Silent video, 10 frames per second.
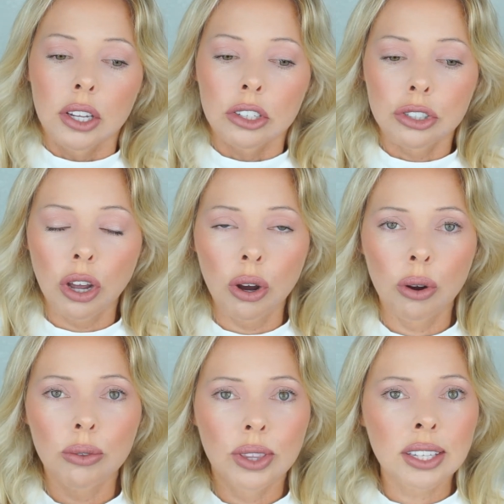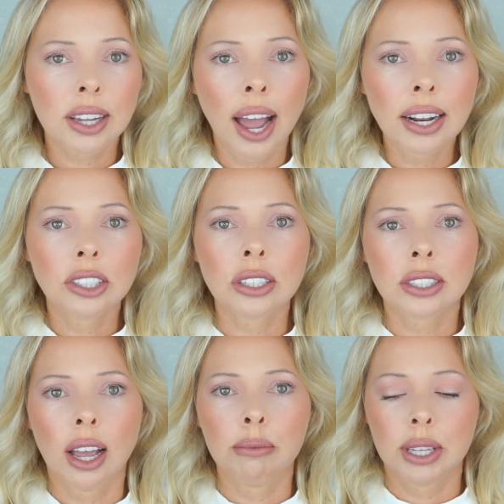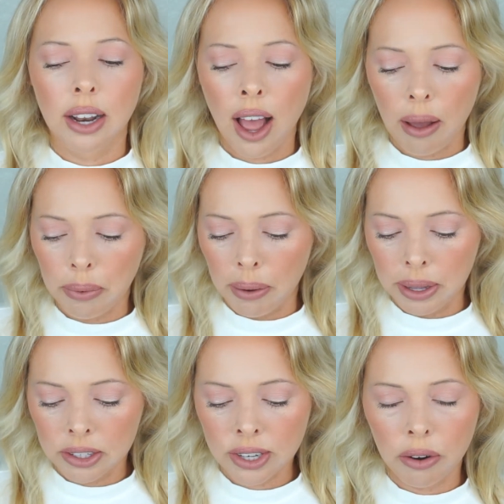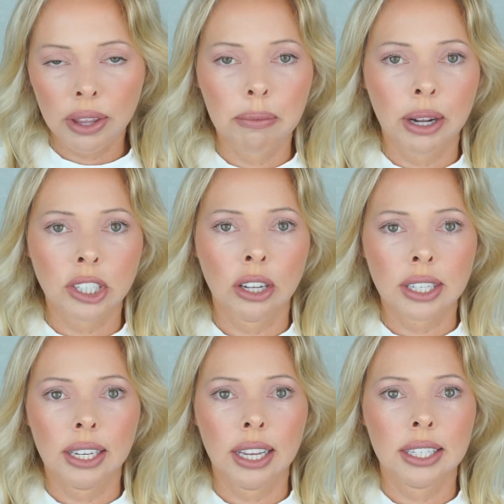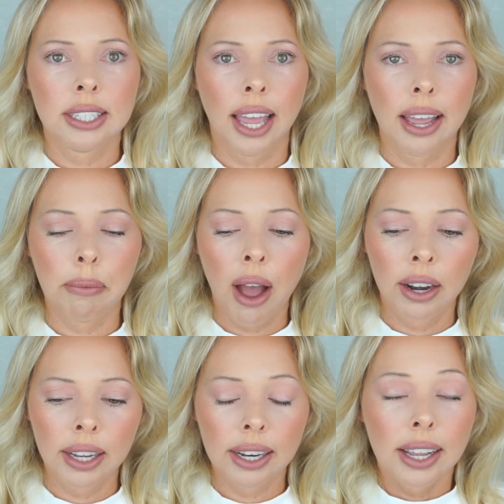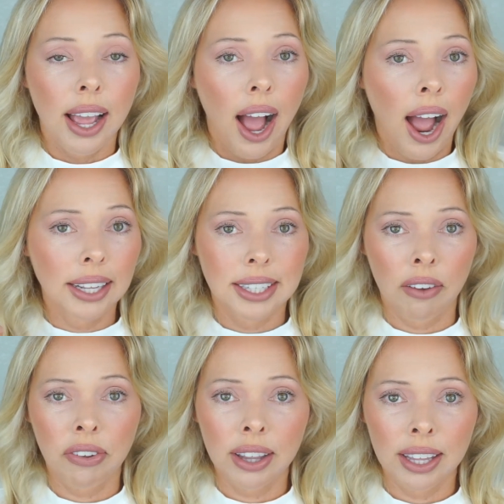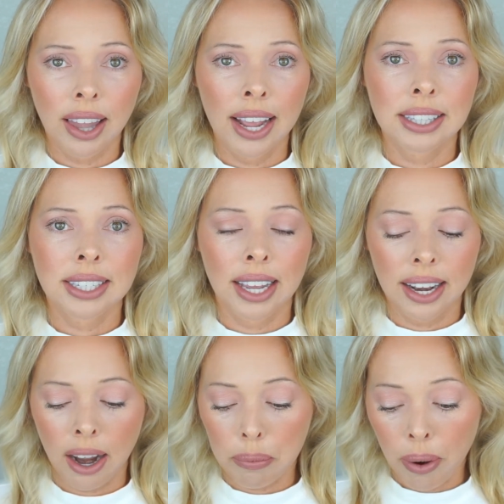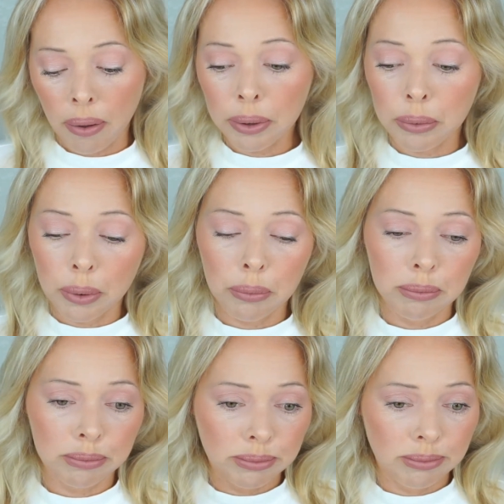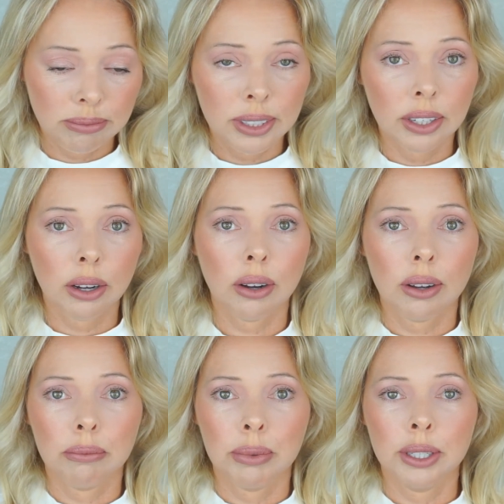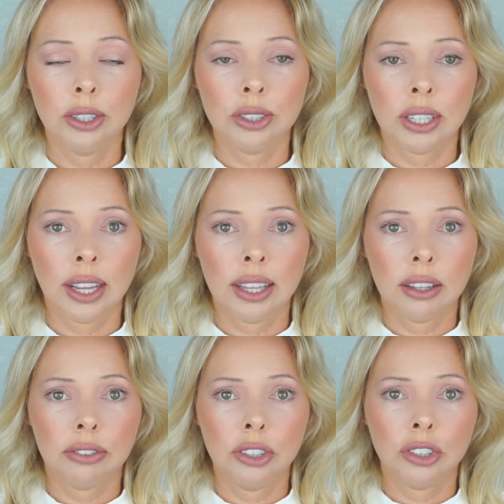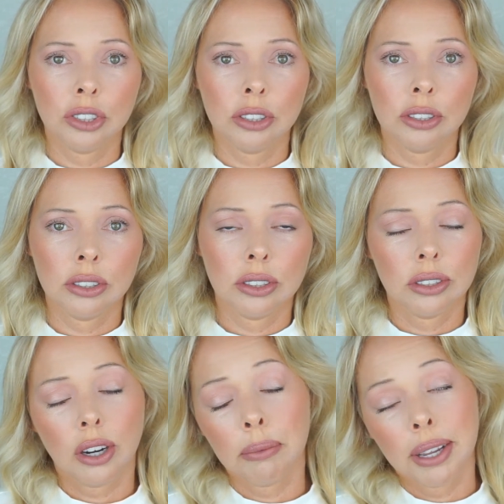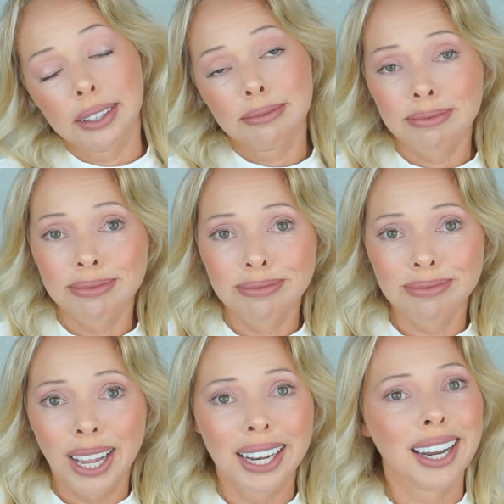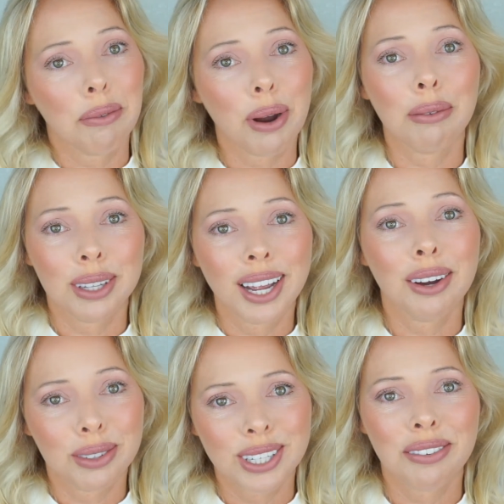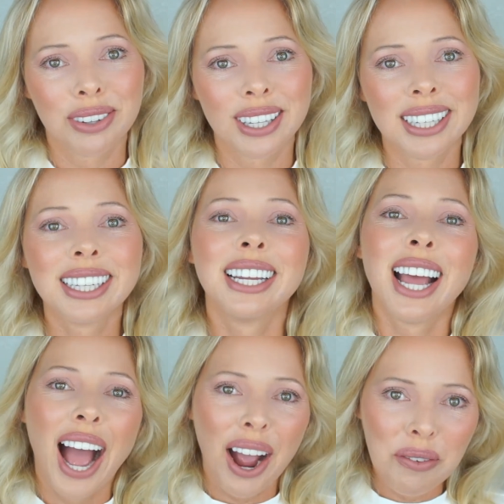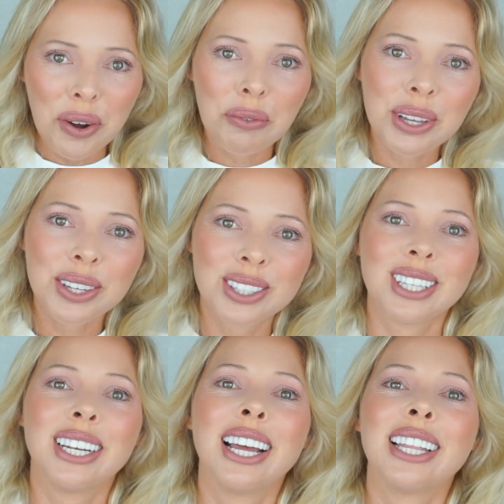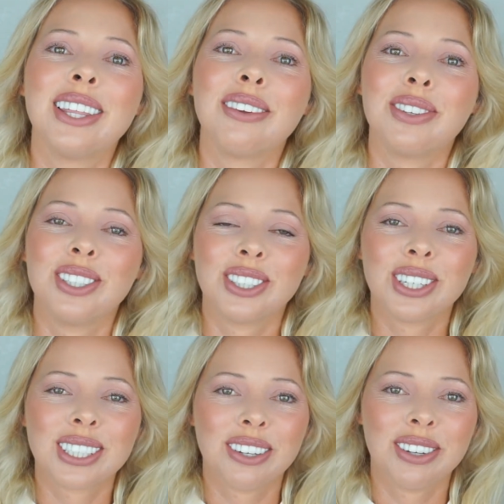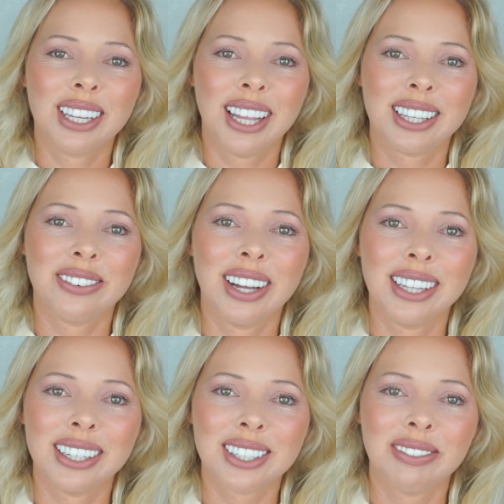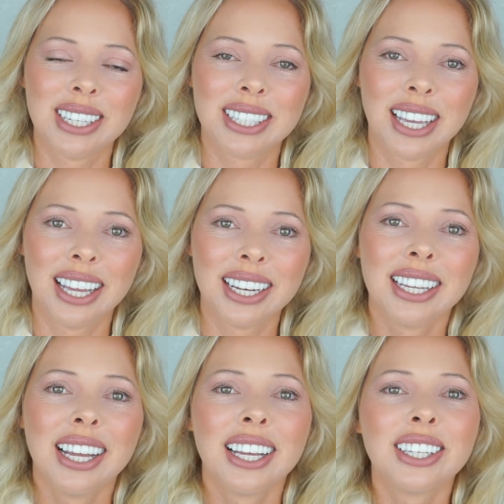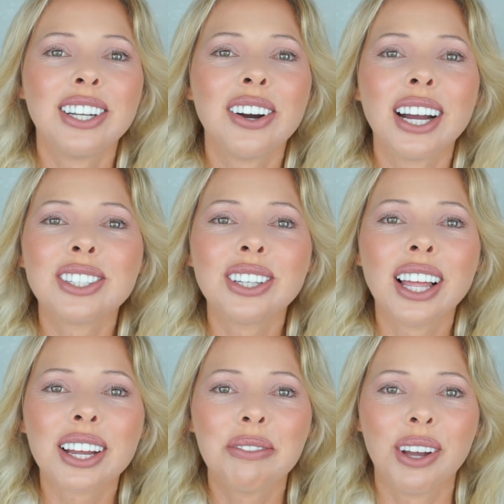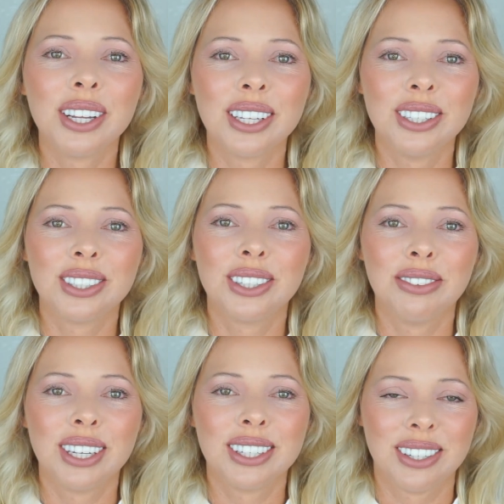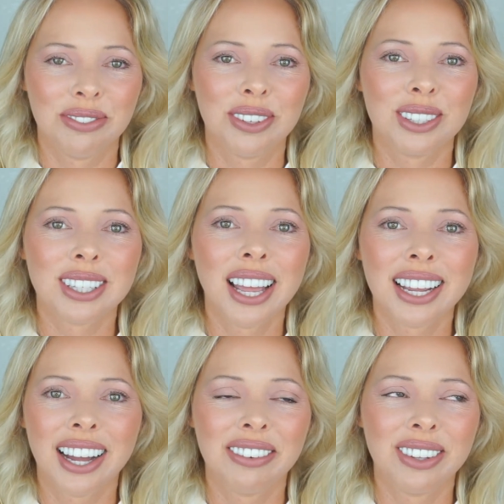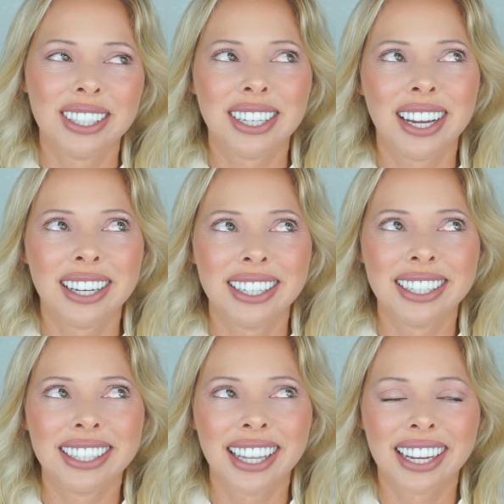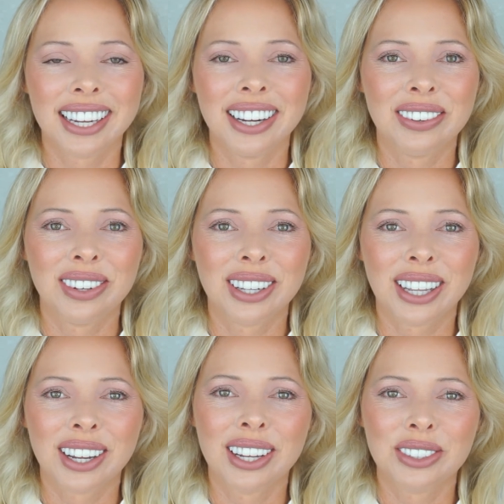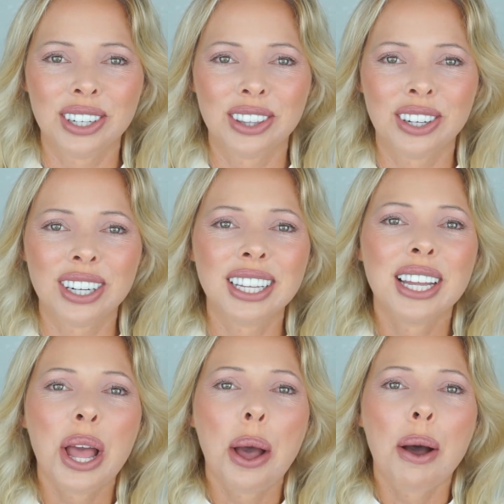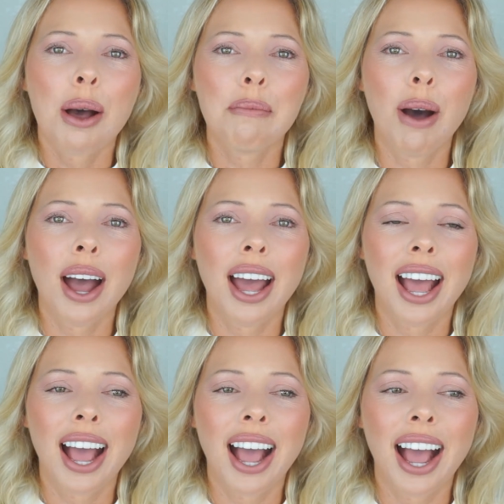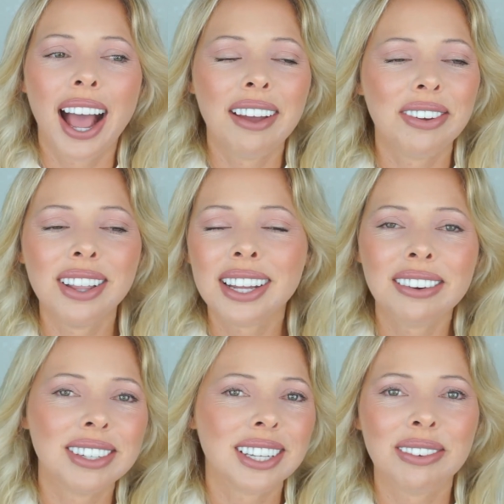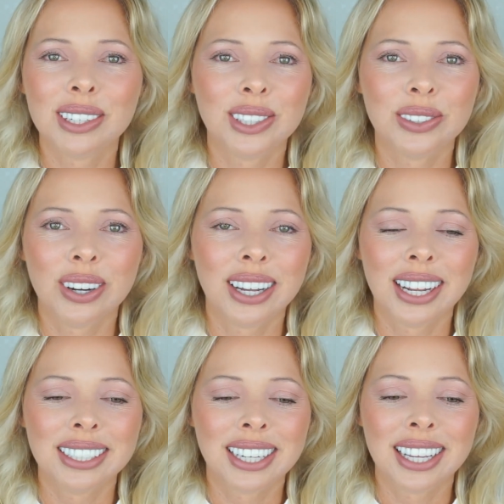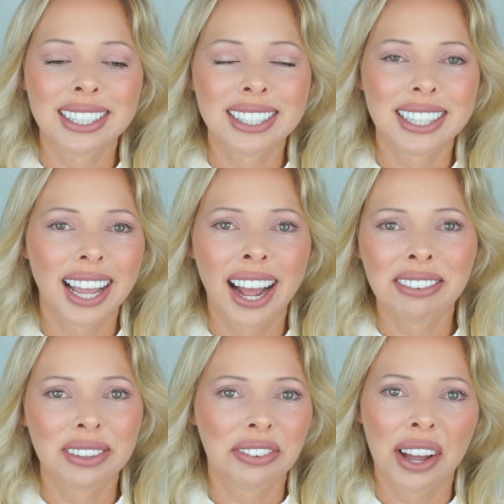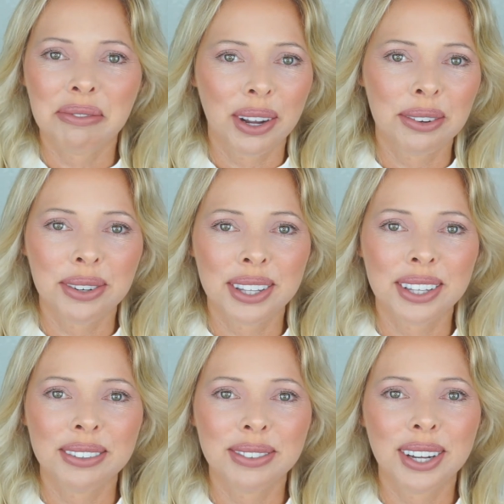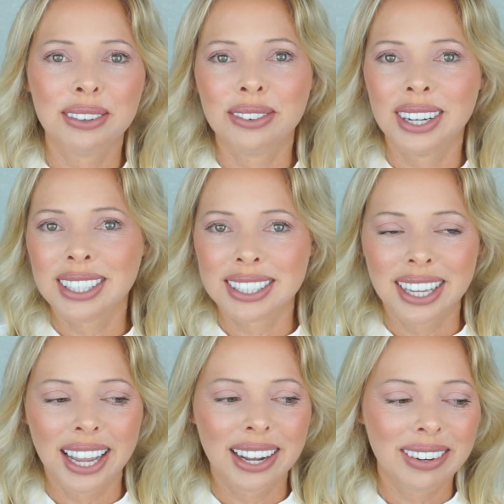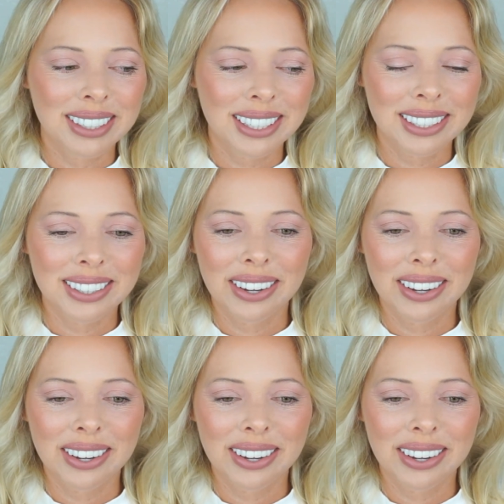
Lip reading: So this kind of just sums it up. I mean, there's not really much else I need to say about it. I definitely liked it. I probably will, you know, be using it in the future. I mean, not probably, I will be using it in the future because I really like the way it looks on my skin. You know, I do like a million YouTube videos, it feels like. I've only done like 130, but I feel like every time I do one, I just have to find my rhythm of what to say, what to do.